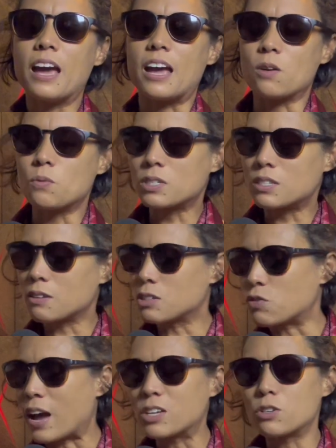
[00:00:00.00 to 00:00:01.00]
and I was
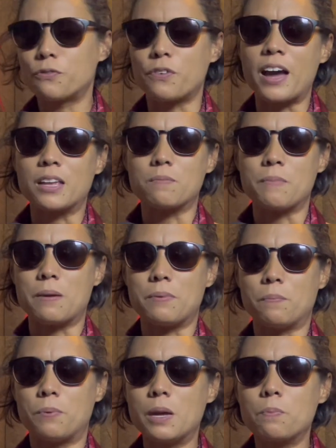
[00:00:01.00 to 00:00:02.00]
trying to find
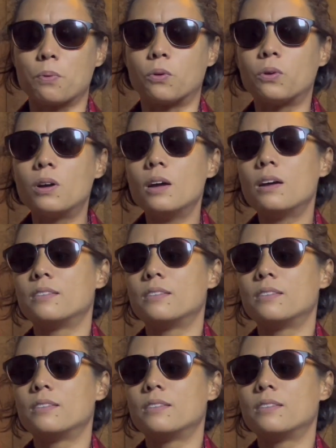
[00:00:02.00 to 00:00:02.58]
maybe people